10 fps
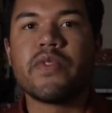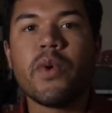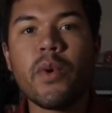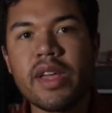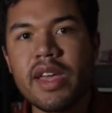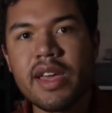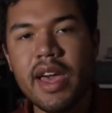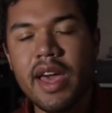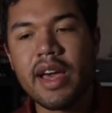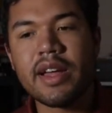40
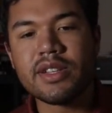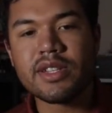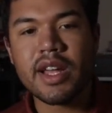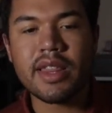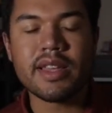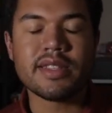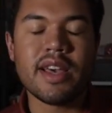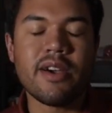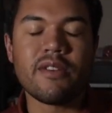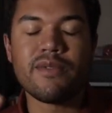and check this
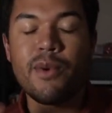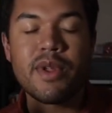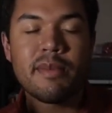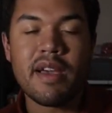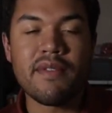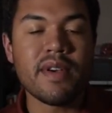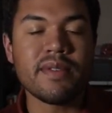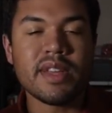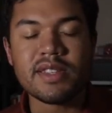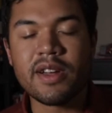out, or 40 by
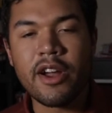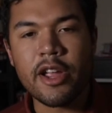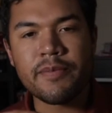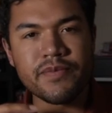50, sorry,